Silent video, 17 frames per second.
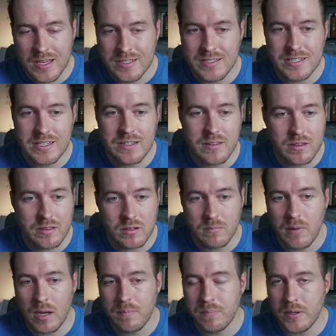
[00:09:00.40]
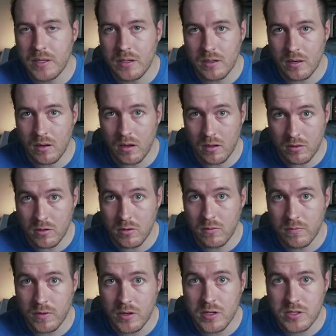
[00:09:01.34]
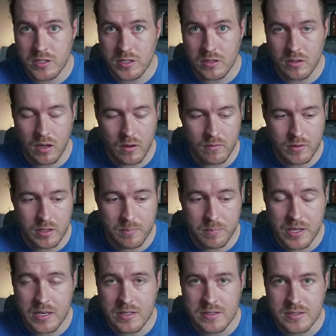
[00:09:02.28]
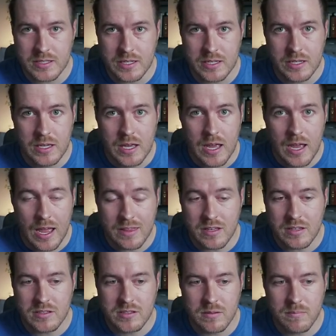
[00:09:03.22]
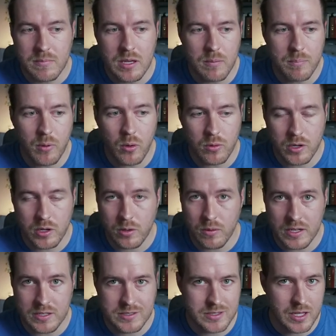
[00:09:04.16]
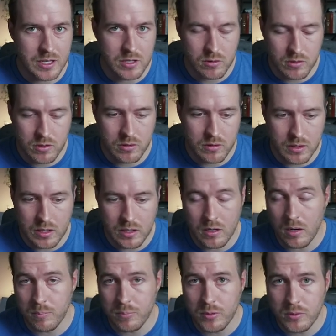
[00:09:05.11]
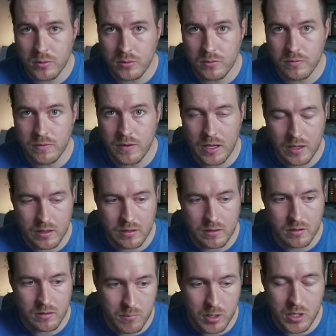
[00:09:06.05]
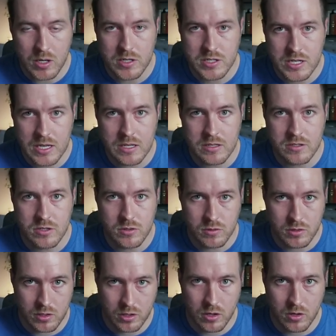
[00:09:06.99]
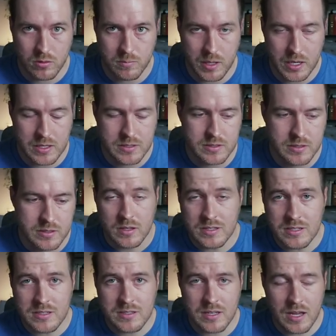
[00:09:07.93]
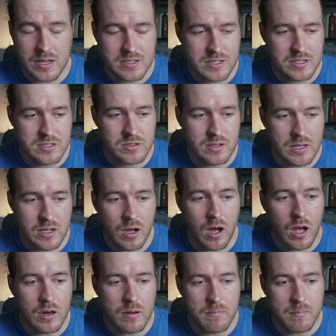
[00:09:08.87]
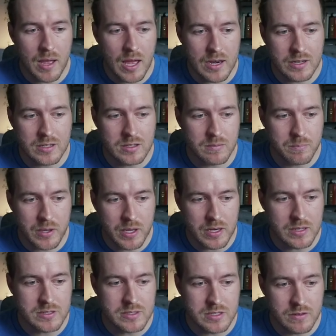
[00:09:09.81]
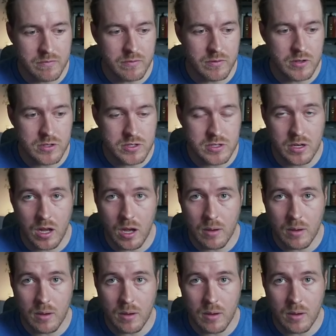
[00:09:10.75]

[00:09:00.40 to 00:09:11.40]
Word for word: see that there might be a, a, new version of a dependency, and then submit a pull request that you could then approve and merge into your code base. This is nice because you get automatic dependency version